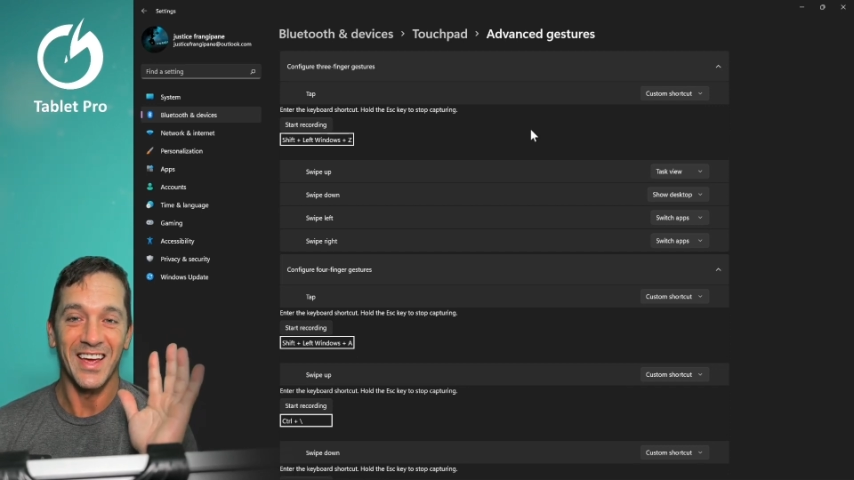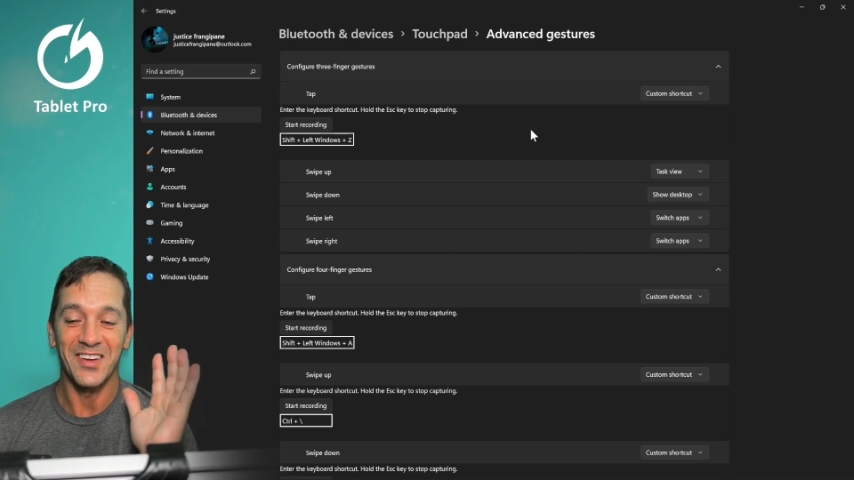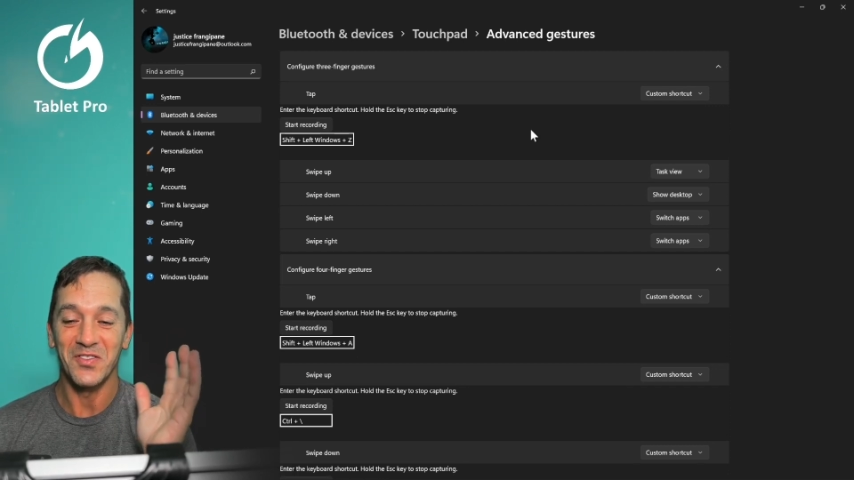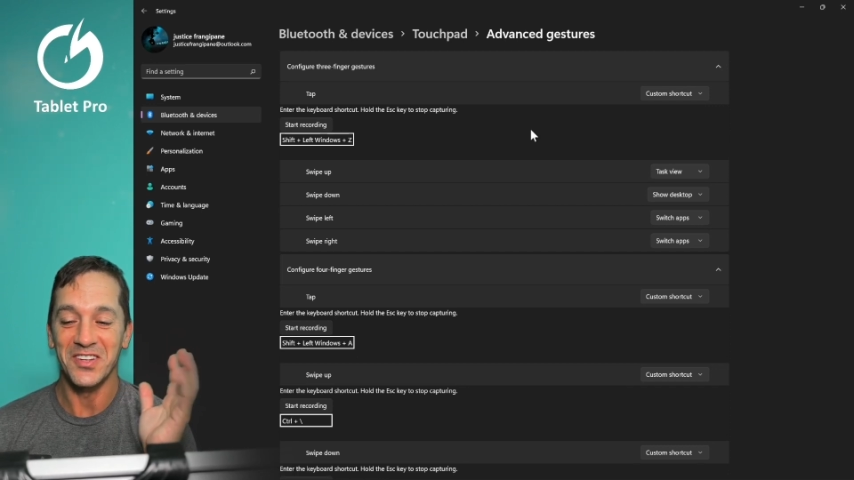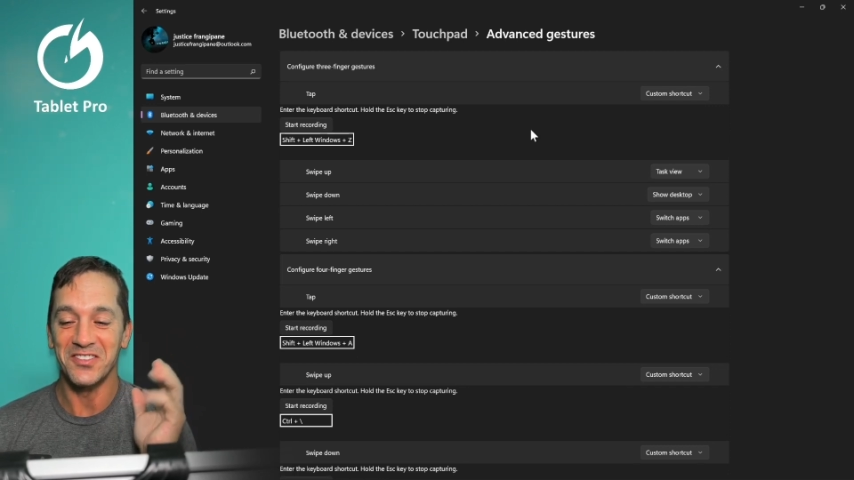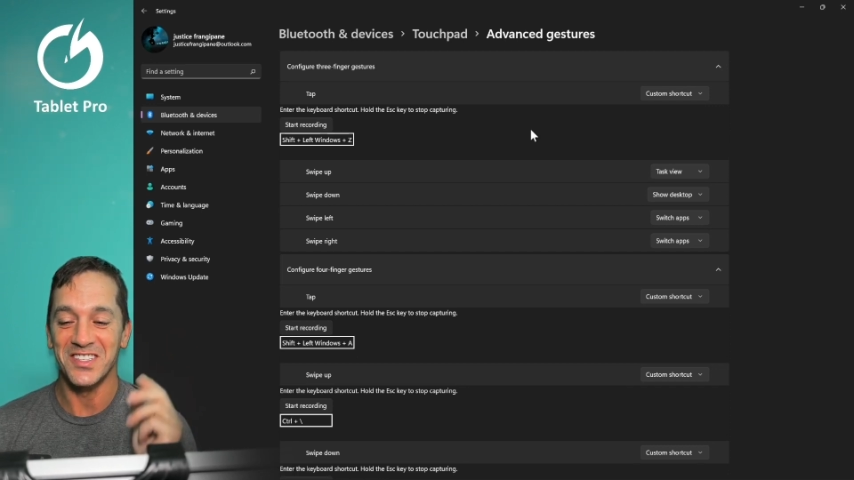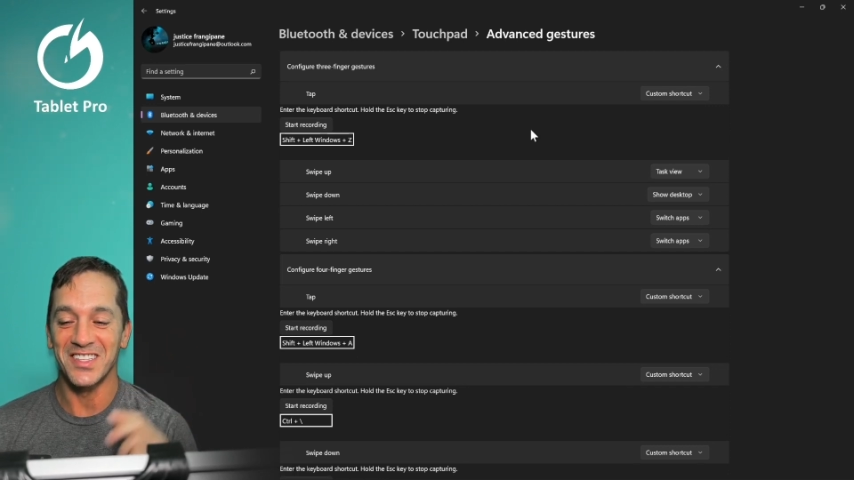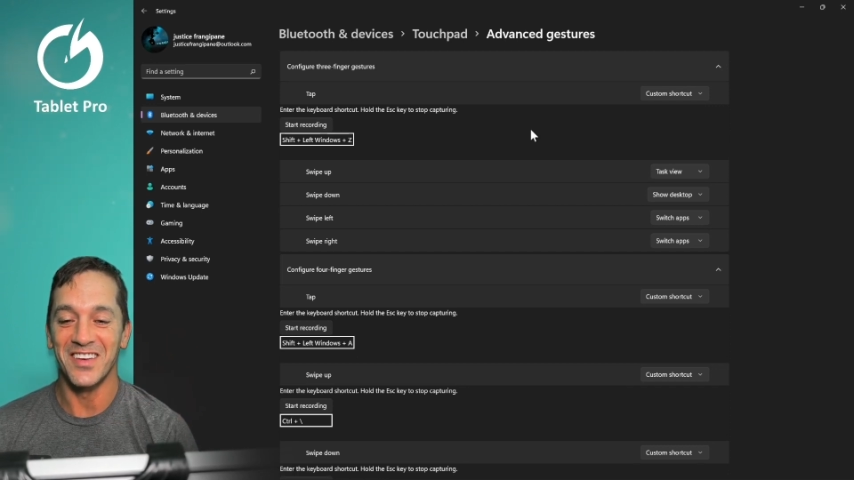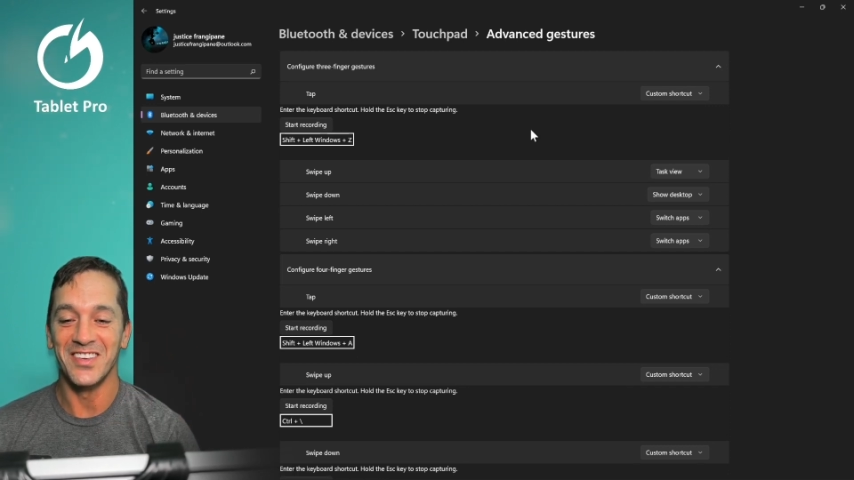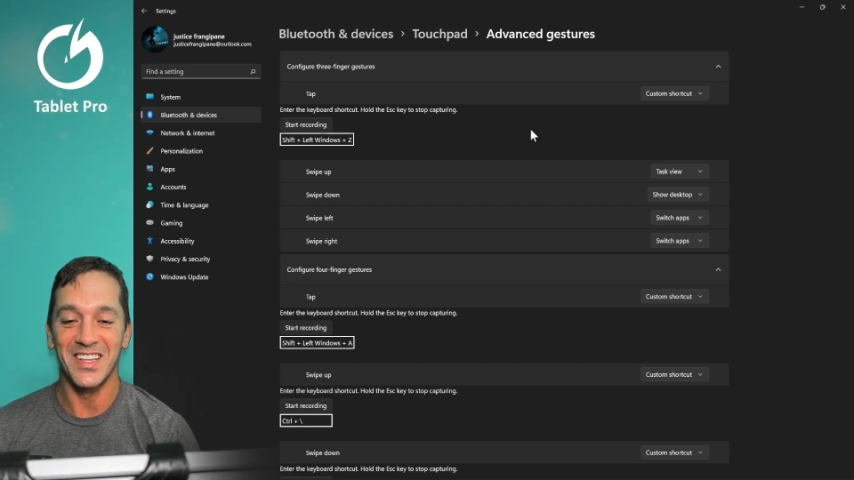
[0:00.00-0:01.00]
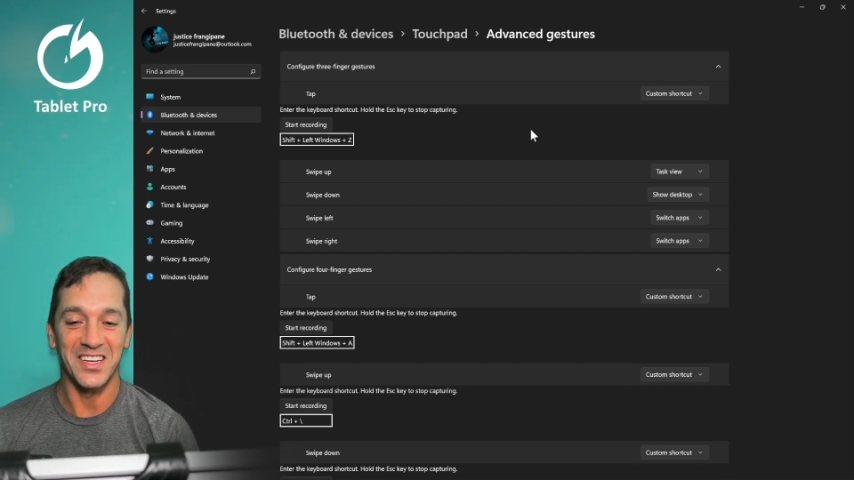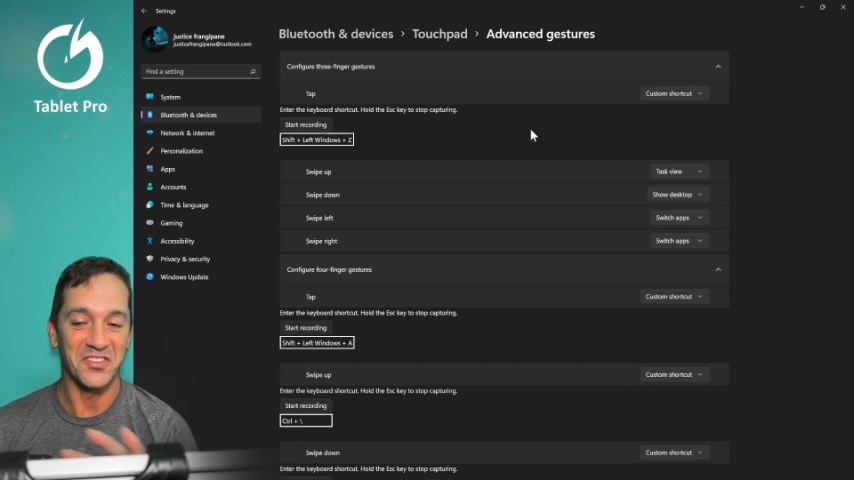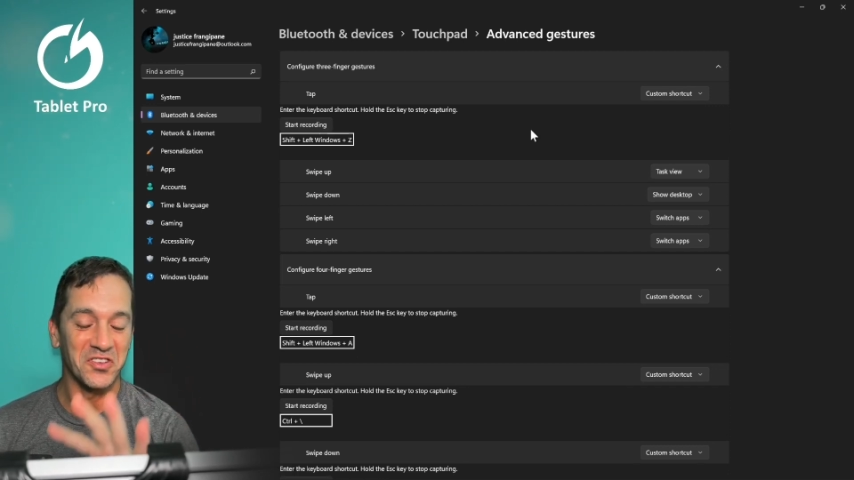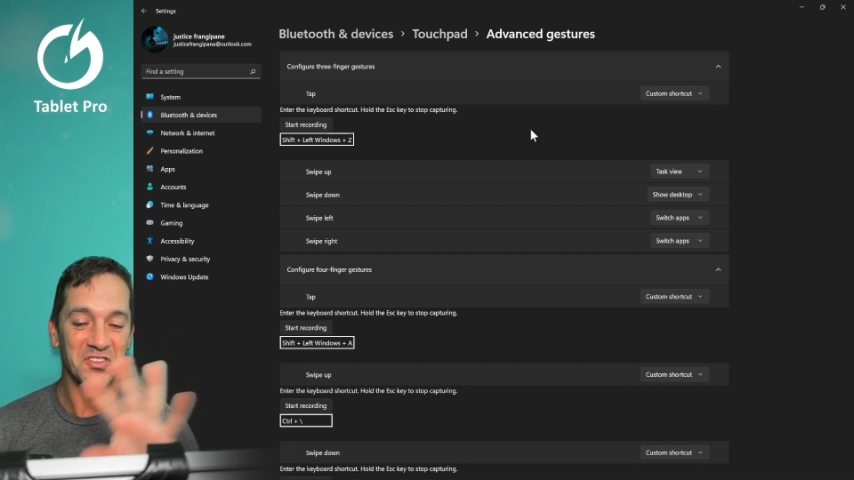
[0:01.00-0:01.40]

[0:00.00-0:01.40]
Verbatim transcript: And Windows 11, like if you